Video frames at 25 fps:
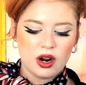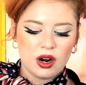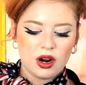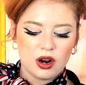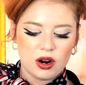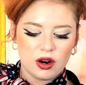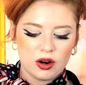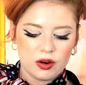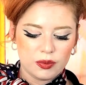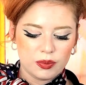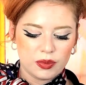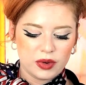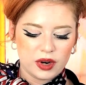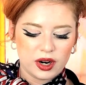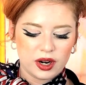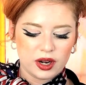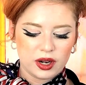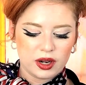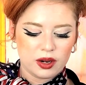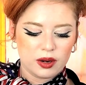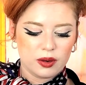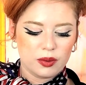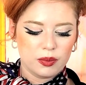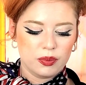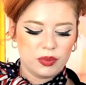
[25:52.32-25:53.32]
of
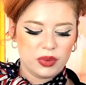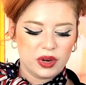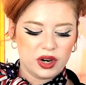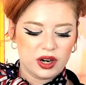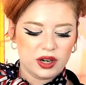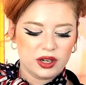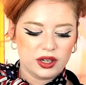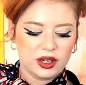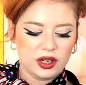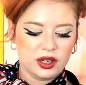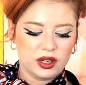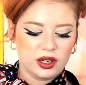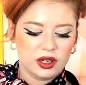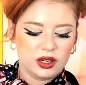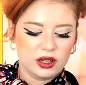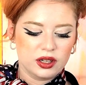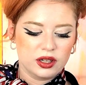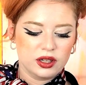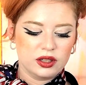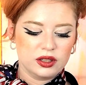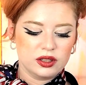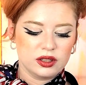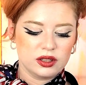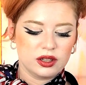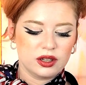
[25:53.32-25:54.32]
my body
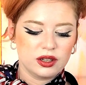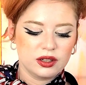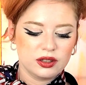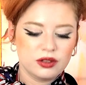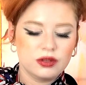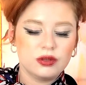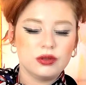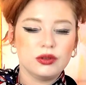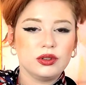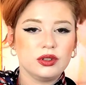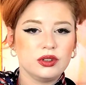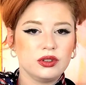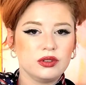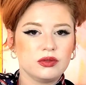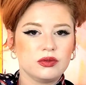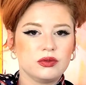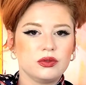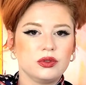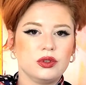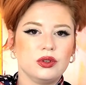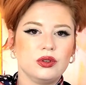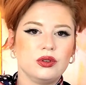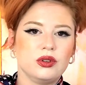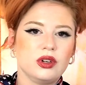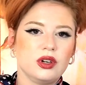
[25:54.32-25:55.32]
against unclean
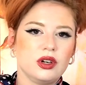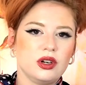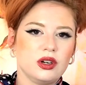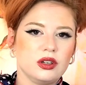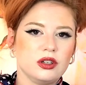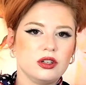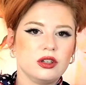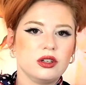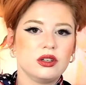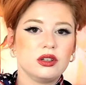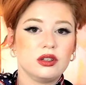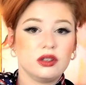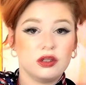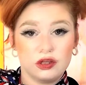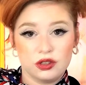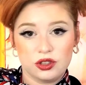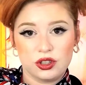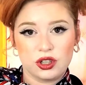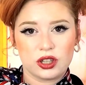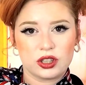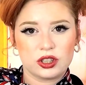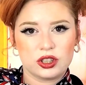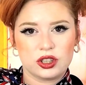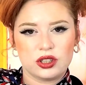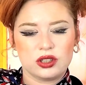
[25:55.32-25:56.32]
food and
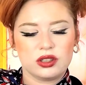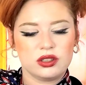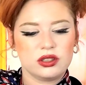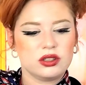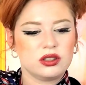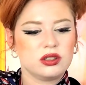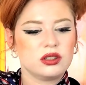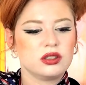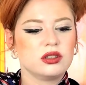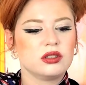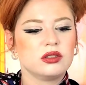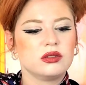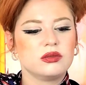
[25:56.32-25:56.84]
injections.